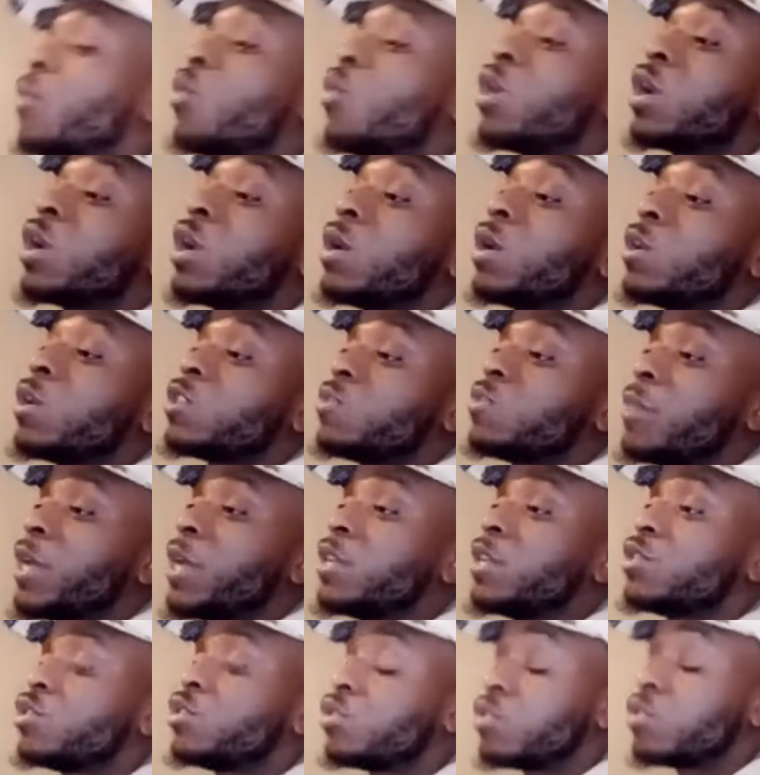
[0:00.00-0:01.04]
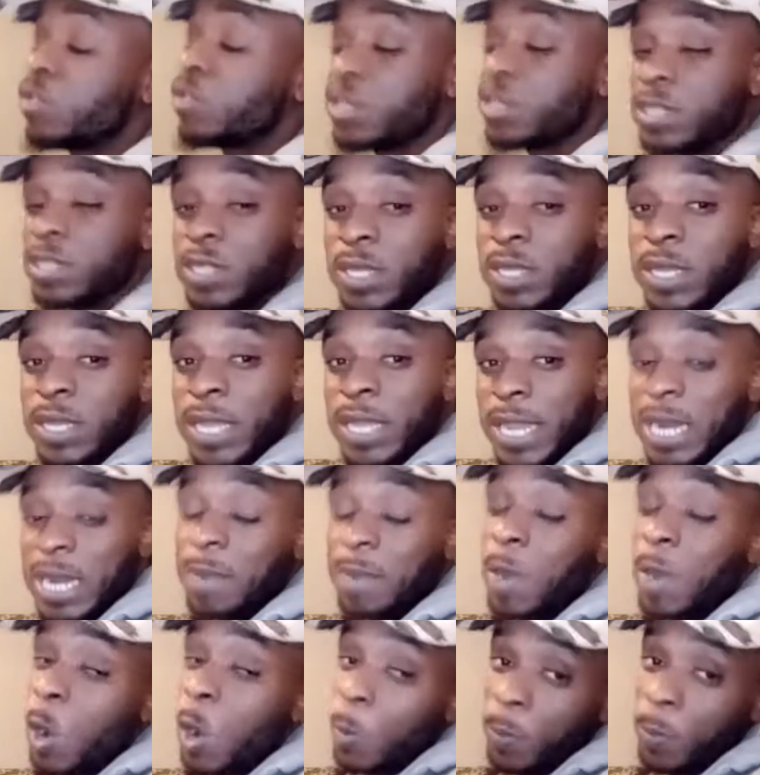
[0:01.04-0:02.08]
one of those mandatories. And
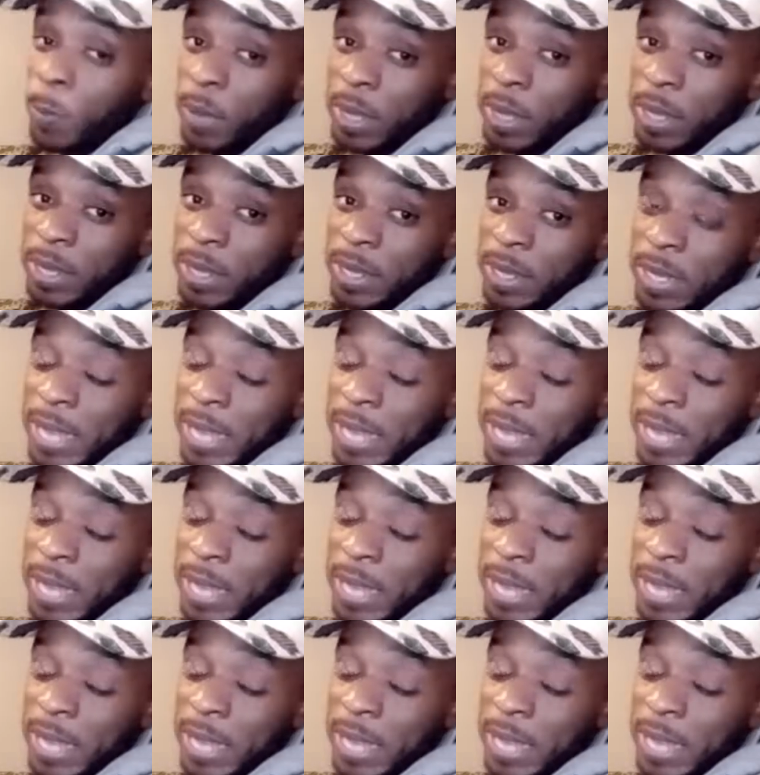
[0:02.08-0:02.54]
I'm hoping